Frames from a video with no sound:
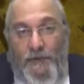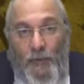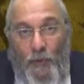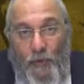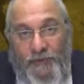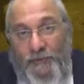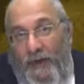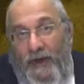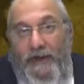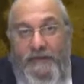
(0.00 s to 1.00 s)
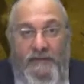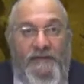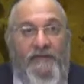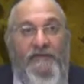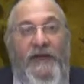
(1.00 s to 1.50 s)
caused by
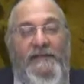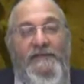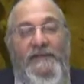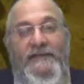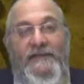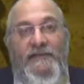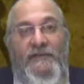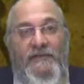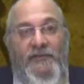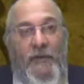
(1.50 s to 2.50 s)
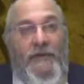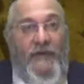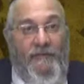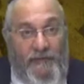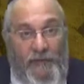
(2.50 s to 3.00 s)
the fact that they didn't show
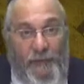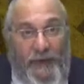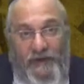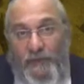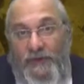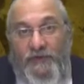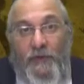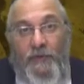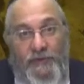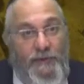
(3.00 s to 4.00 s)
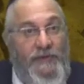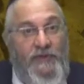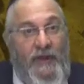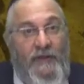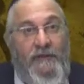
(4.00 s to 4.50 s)
enough respect, we're told, to
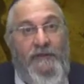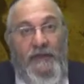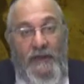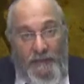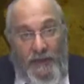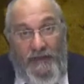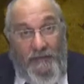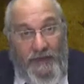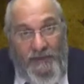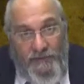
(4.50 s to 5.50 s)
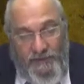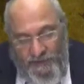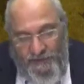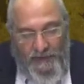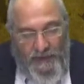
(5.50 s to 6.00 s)
each other by the
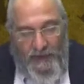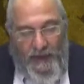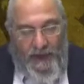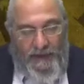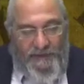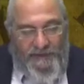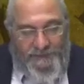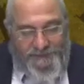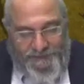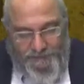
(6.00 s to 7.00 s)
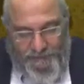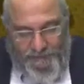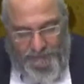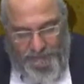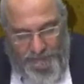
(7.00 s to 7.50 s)
Medrash, and
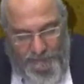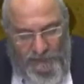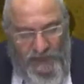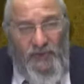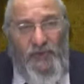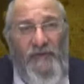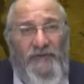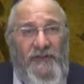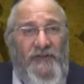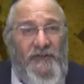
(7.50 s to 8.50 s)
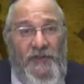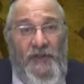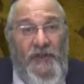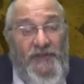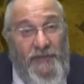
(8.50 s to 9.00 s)
for
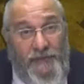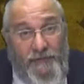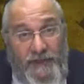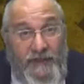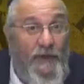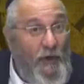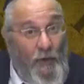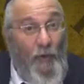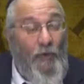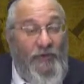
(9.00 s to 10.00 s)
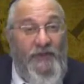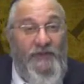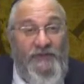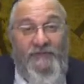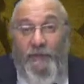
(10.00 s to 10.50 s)
33 or
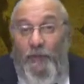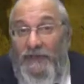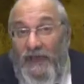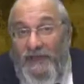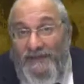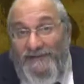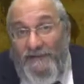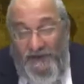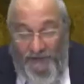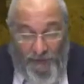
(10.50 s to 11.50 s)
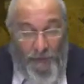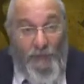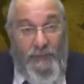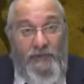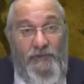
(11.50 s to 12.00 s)
34 days, there's two
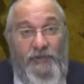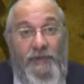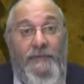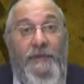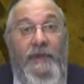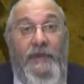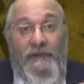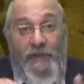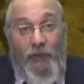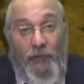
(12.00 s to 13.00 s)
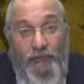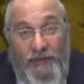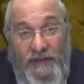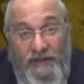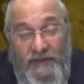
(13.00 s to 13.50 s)
Medrashim that
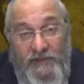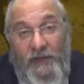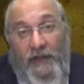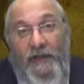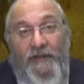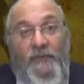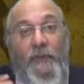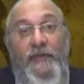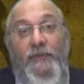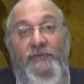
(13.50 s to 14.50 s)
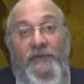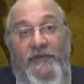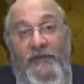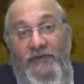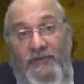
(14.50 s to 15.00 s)
contradict each other as to whether it was for
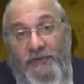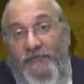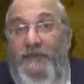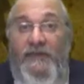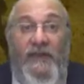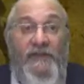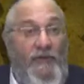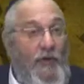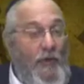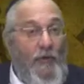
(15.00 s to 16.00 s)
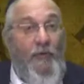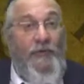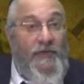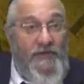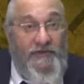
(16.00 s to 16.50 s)
33 days or
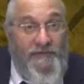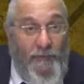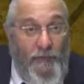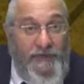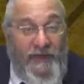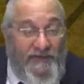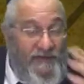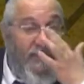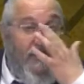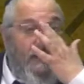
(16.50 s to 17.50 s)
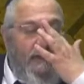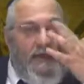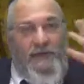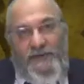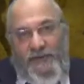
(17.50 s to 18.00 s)
34 days,
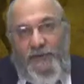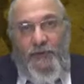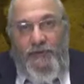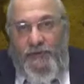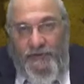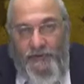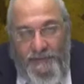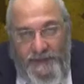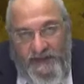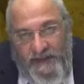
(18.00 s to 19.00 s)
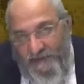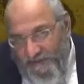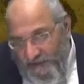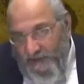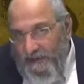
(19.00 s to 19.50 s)
the students of Rabbi
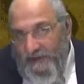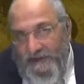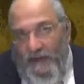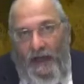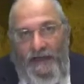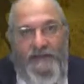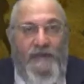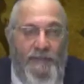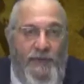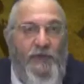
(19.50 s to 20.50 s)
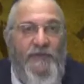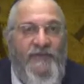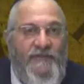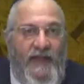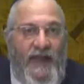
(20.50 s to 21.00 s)
Akiva died. Because
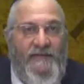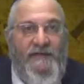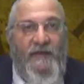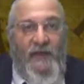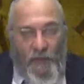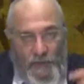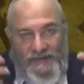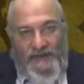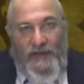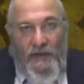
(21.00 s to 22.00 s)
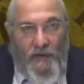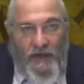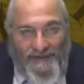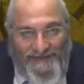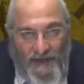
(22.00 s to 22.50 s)
of that, we take on
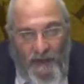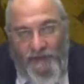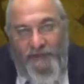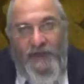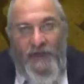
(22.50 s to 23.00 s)
ourselves